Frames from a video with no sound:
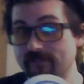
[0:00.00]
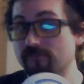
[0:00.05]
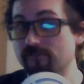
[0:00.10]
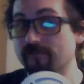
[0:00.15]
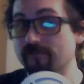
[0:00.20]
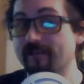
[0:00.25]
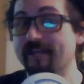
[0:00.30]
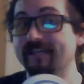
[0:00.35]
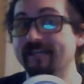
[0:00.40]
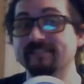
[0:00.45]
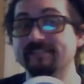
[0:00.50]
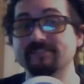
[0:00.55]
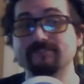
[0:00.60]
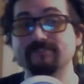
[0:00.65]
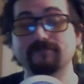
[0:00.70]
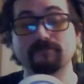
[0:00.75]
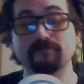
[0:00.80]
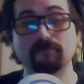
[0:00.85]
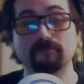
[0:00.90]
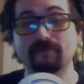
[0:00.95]
try and do
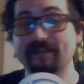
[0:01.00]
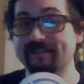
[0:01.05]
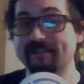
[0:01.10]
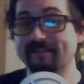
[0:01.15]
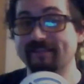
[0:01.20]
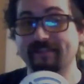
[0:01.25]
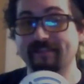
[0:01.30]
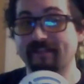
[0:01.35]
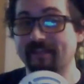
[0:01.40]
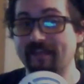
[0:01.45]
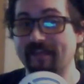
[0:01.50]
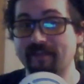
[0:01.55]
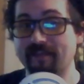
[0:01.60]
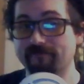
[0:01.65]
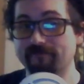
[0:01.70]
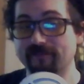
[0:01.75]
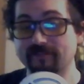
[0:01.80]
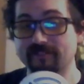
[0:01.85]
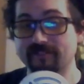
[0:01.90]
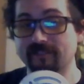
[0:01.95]
the right thing
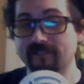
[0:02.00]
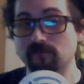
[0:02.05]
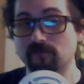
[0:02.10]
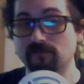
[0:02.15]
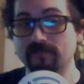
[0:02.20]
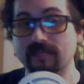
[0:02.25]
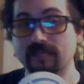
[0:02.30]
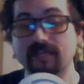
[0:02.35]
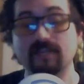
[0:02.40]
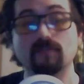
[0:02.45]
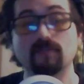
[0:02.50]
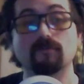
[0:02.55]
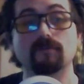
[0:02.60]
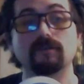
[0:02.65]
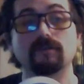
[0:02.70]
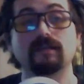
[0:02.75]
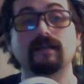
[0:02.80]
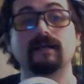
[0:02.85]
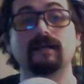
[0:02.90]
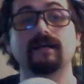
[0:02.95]
every single day,
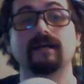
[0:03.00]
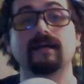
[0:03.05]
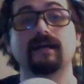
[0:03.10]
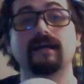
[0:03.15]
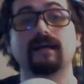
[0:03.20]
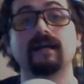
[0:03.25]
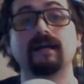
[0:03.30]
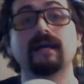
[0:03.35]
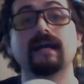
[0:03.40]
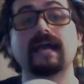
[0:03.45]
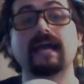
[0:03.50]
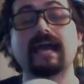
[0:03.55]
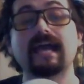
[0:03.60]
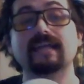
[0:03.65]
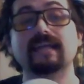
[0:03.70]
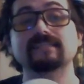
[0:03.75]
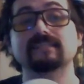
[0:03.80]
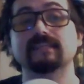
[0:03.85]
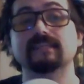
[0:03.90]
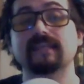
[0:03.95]
or
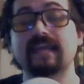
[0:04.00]
act in